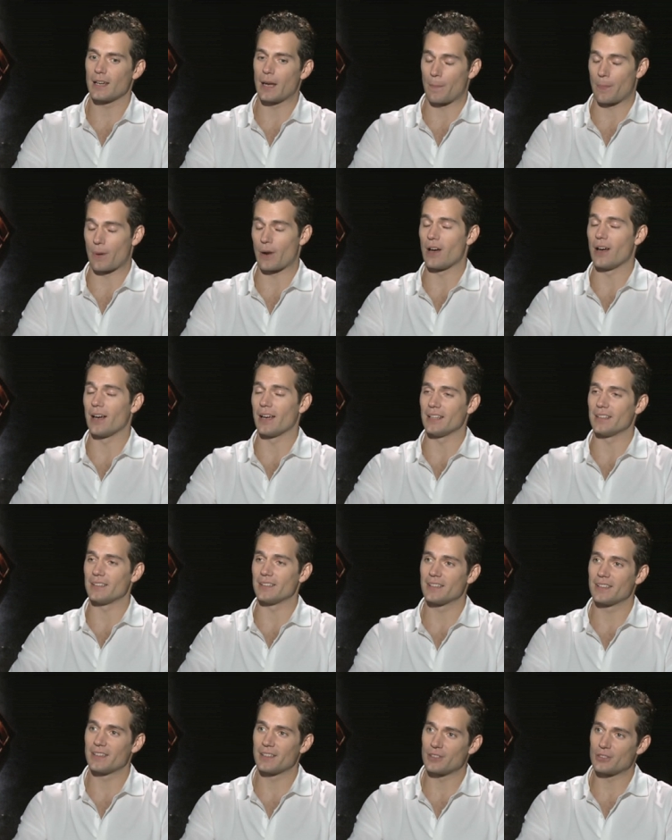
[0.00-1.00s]
applied
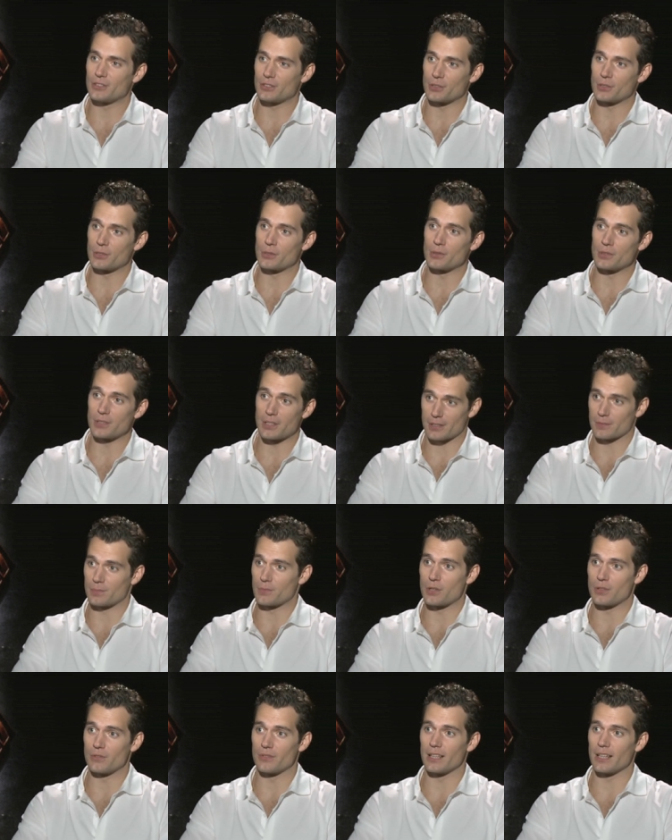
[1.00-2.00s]
to this
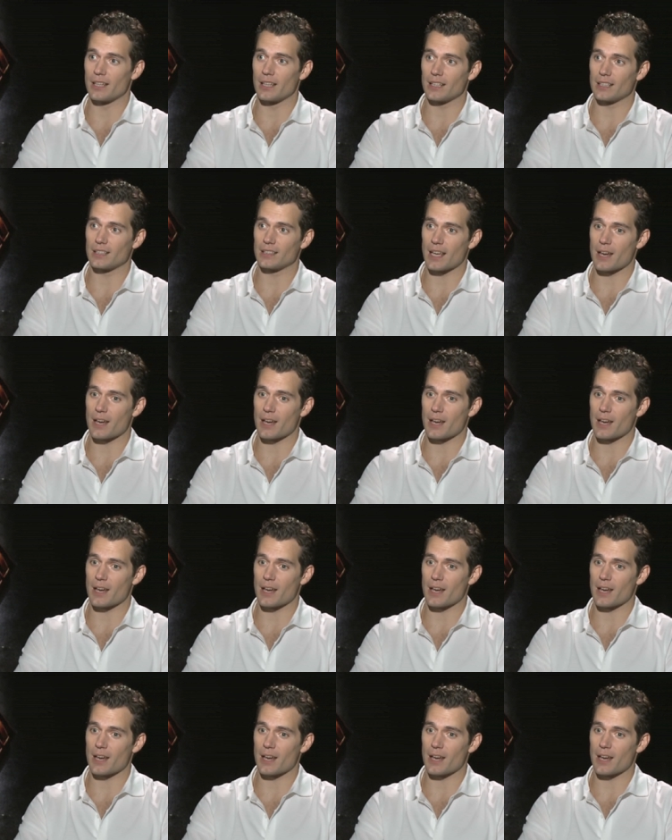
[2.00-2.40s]
movie.